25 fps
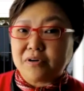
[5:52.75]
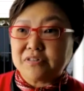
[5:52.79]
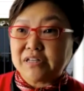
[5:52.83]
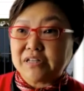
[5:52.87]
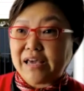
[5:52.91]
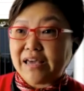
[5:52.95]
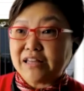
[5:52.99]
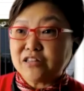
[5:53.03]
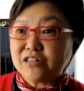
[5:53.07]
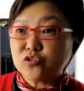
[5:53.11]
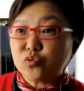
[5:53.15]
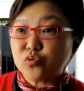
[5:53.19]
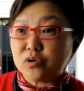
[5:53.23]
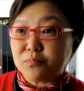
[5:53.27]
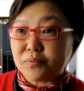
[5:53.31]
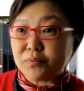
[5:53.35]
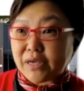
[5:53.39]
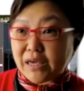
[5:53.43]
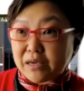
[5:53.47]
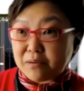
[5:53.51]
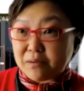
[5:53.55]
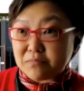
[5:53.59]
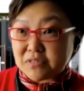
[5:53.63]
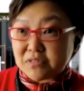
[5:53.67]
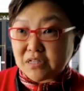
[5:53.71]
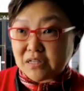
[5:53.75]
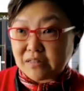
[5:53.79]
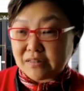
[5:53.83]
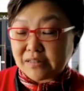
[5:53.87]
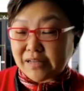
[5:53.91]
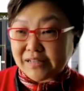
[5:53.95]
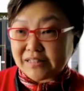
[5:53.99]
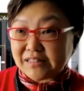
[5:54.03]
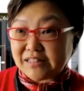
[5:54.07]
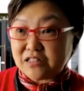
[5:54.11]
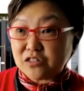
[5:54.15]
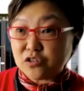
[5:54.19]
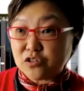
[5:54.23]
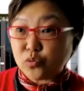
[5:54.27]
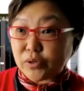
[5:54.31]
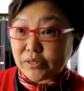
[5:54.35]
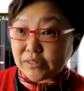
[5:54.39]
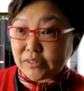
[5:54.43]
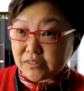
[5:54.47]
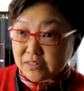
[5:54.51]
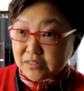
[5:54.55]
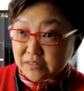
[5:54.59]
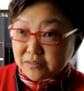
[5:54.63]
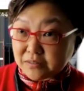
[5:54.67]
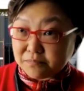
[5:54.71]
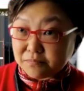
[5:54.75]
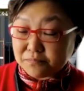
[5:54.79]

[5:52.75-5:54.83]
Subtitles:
the Antwerp Games in 1920.